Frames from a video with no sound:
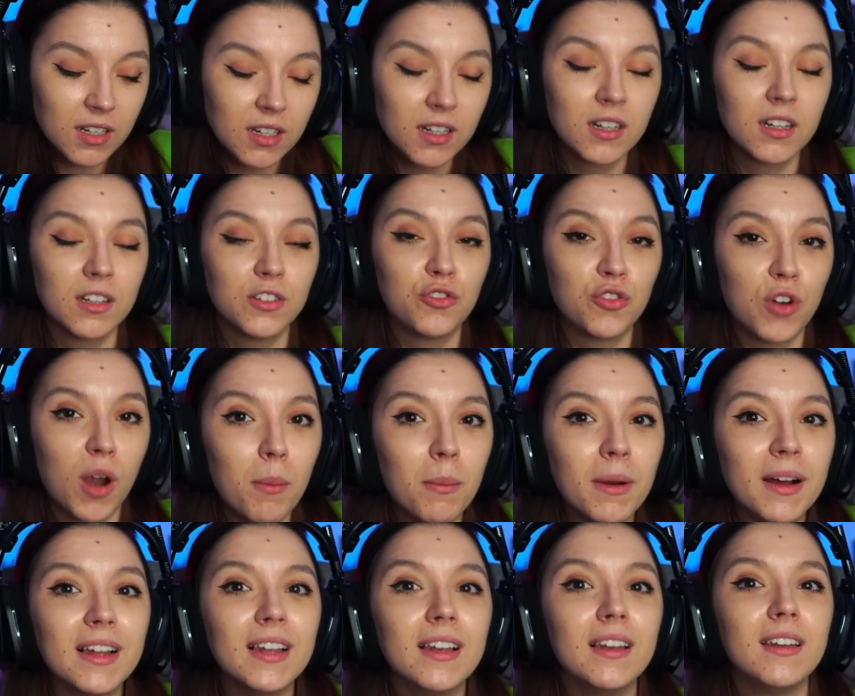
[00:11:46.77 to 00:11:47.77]
drum
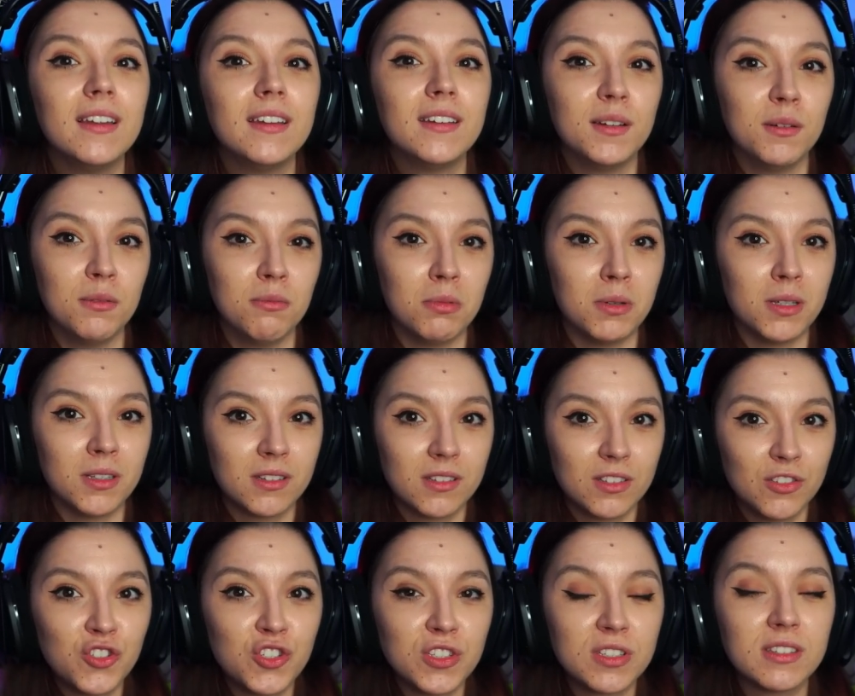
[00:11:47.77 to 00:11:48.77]
a little bit,
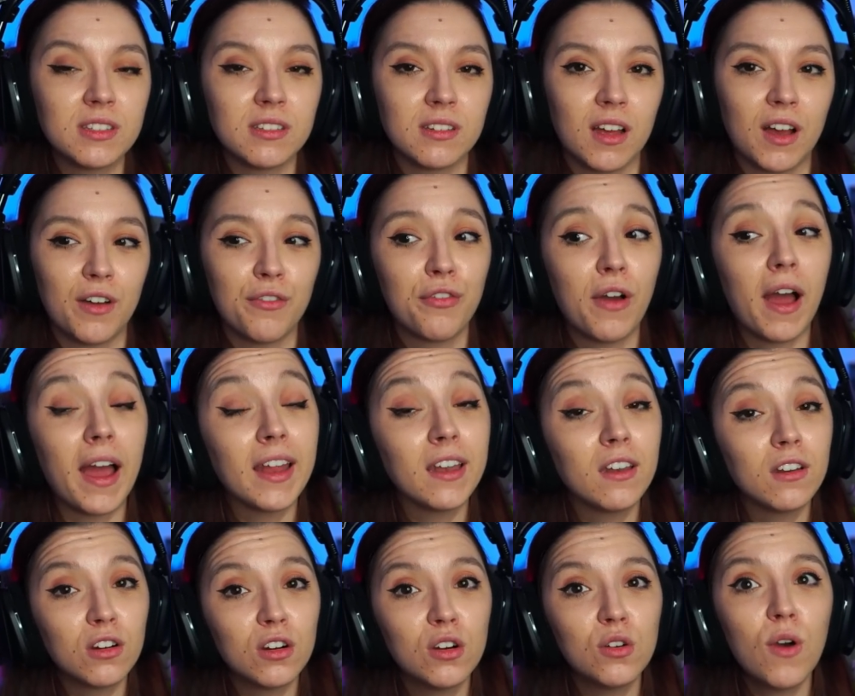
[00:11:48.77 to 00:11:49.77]
just enough. I
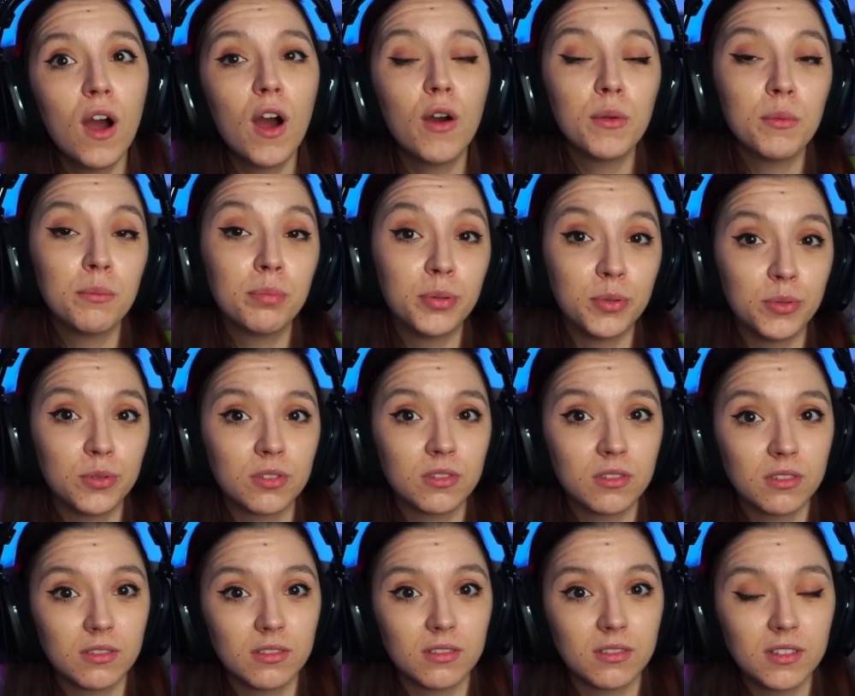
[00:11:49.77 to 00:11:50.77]
know how
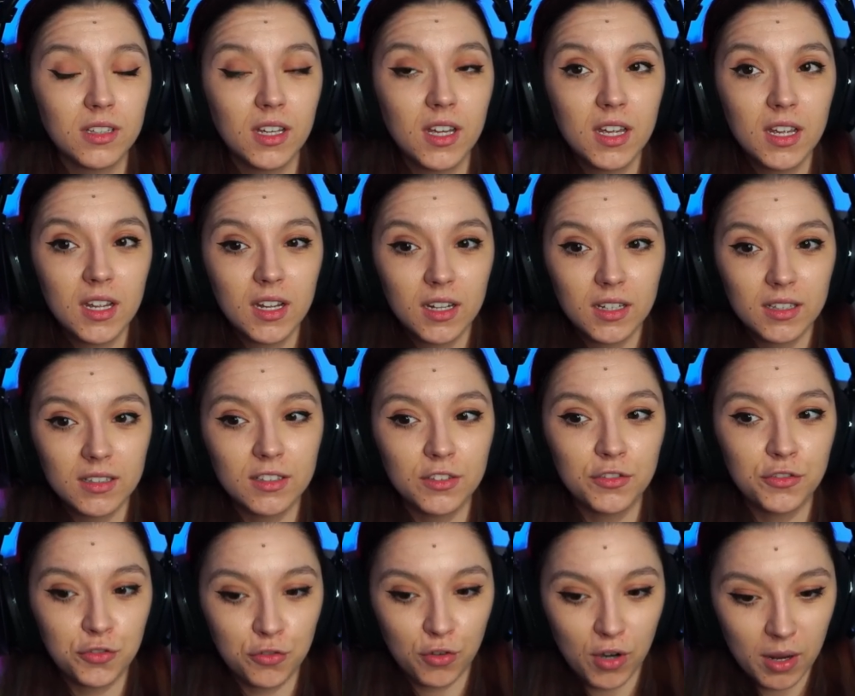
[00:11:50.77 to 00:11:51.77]
important the
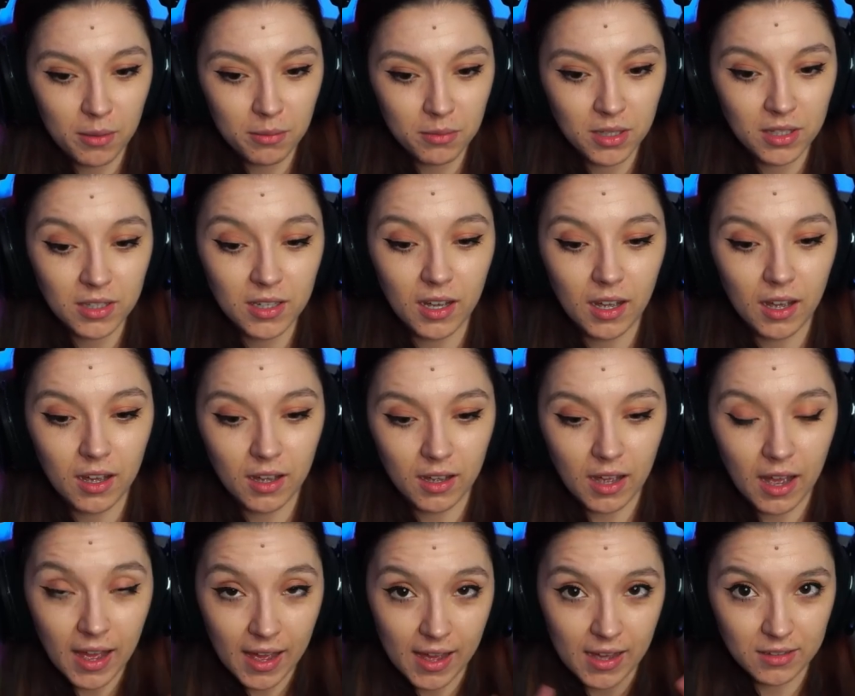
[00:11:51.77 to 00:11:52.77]
drumming
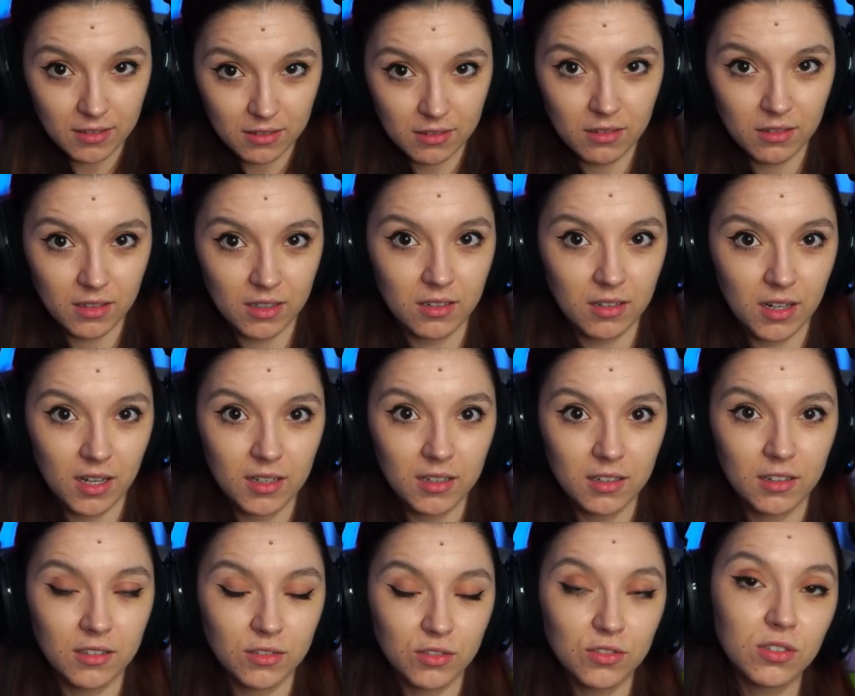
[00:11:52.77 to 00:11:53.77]
are in like
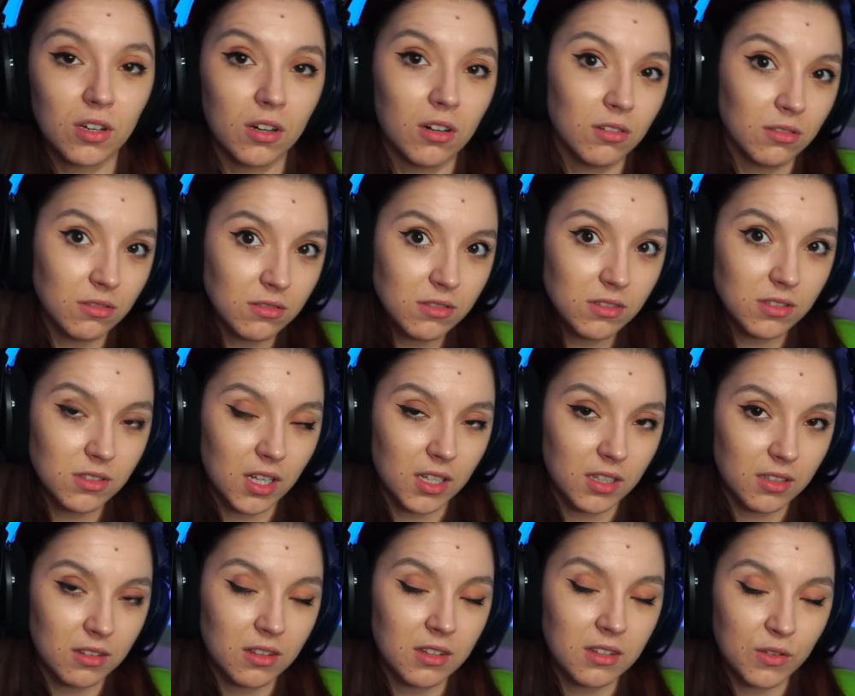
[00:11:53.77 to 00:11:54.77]
songs,
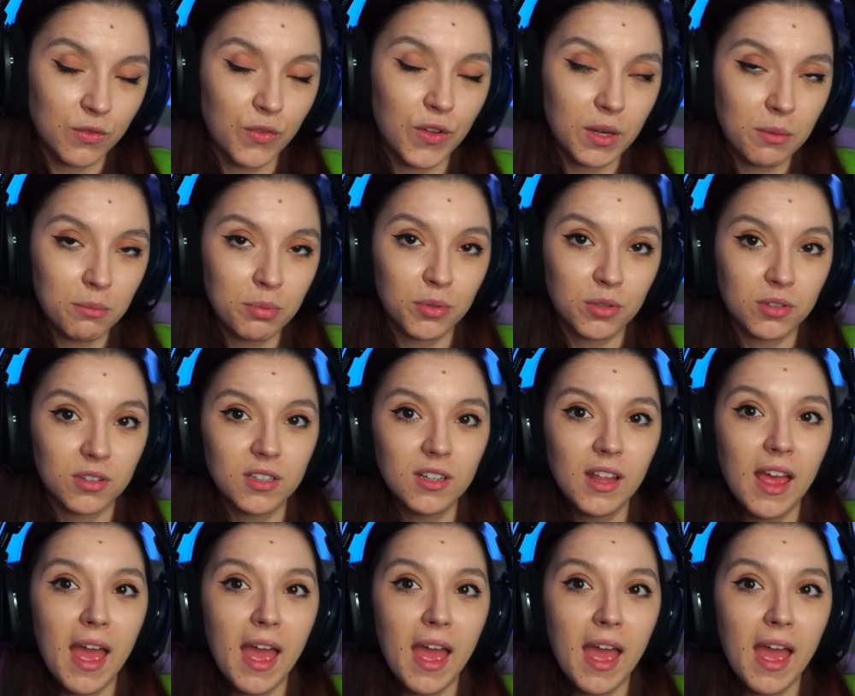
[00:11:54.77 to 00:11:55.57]
like it's very important,